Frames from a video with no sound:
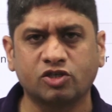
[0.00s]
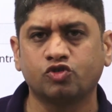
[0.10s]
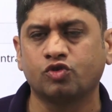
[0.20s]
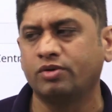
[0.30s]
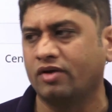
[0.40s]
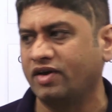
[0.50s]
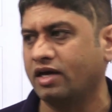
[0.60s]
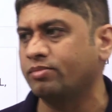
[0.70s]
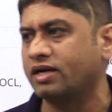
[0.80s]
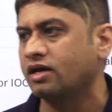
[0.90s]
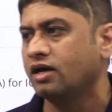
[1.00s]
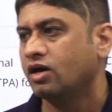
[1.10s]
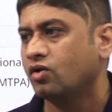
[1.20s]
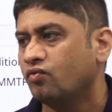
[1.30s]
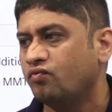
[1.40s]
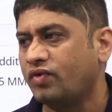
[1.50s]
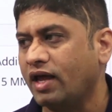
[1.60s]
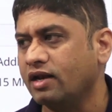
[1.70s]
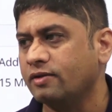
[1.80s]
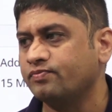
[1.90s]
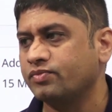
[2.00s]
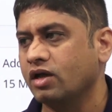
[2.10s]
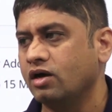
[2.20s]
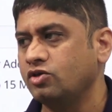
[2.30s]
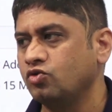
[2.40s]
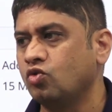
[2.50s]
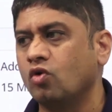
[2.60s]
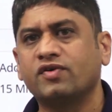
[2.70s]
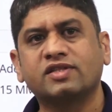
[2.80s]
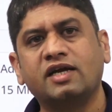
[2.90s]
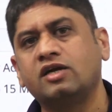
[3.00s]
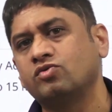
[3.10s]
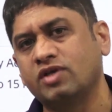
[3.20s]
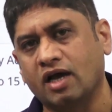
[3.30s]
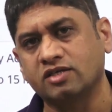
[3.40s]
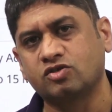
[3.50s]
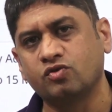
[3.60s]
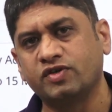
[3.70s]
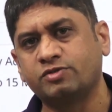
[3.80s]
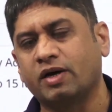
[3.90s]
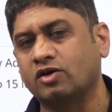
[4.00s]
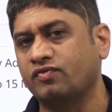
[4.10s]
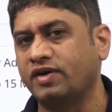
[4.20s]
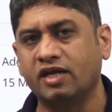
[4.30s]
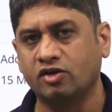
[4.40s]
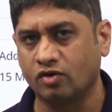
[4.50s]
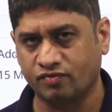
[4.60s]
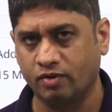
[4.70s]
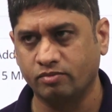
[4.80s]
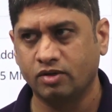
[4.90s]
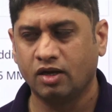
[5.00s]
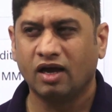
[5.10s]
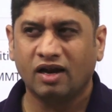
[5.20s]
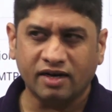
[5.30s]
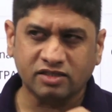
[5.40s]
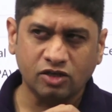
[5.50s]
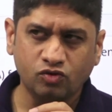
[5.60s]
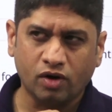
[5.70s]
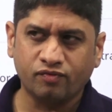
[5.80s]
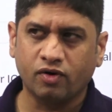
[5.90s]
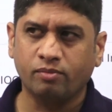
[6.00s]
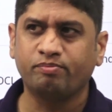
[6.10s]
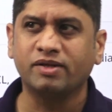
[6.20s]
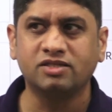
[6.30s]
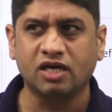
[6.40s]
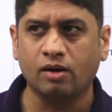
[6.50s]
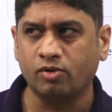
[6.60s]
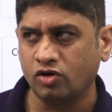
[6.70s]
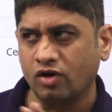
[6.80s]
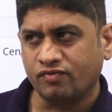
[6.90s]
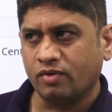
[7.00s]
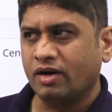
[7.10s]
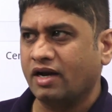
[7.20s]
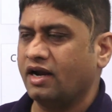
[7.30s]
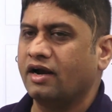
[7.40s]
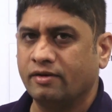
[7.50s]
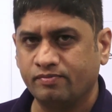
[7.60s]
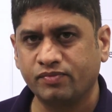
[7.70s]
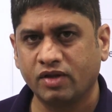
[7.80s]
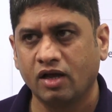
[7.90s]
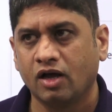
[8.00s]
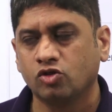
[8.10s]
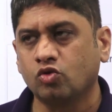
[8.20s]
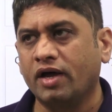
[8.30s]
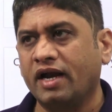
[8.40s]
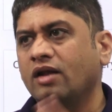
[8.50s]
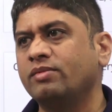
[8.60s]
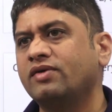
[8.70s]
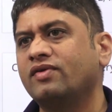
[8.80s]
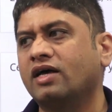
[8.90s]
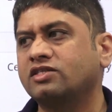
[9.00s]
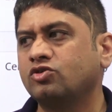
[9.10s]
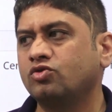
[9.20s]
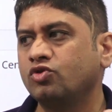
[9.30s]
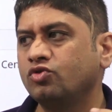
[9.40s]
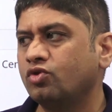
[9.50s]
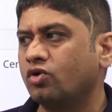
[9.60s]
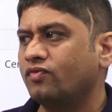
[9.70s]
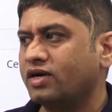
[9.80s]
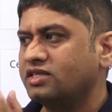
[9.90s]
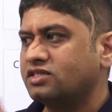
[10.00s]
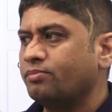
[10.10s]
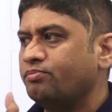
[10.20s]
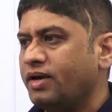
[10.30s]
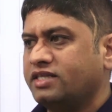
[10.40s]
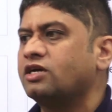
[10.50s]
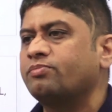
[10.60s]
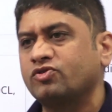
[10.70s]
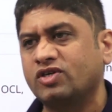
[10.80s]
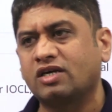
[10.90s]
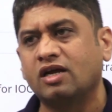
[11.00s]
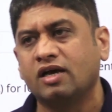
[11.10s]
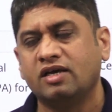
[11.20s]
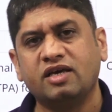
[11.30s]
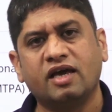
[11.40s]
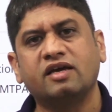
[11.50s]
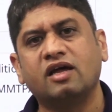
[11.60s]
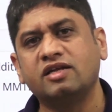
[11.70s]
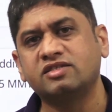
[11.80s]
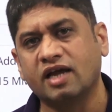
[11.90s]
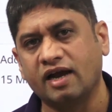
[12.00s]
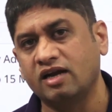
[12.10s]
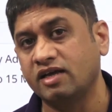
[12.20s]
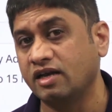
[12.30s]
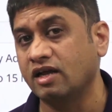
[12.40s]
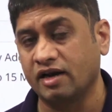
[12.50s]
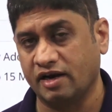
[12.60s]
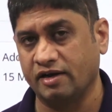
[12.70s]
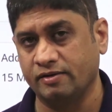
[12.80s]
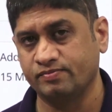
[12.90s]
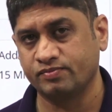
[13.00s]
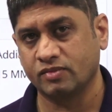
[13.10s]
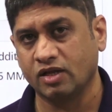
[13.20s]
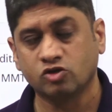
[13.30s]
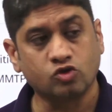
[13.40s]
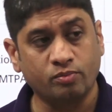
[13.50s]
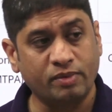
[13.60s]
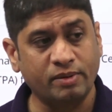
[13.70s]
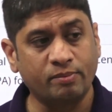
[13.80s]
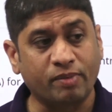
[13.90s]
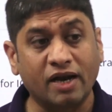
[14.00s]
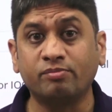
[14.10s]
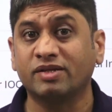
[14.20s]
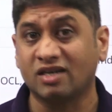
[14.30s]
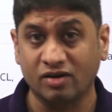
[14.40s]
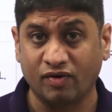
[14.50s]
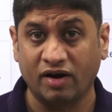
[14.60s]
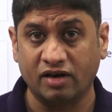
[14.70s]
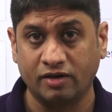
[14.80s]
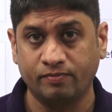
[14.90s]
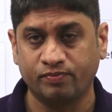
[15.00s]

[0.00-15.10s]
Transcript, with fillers: you should be aware, but when uh, you go for the interview, they ask you which part of India you are from. Let us say you are from Punjab or you are from Haryana. So, Haryana mein they will ask you, do you know what is the major project E I L is handling in Haryana? So, maybe Panipat refinery.